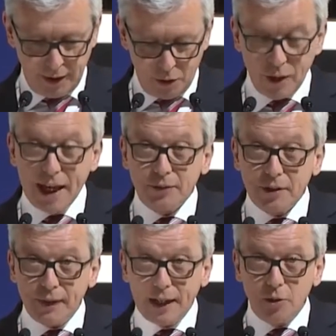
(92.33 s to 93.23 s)
We have
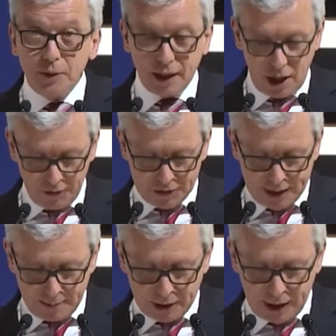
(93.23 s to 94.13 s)
developed a
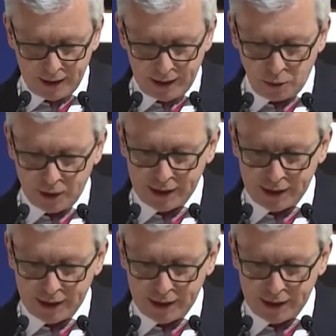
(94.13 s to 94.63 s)
concept tire with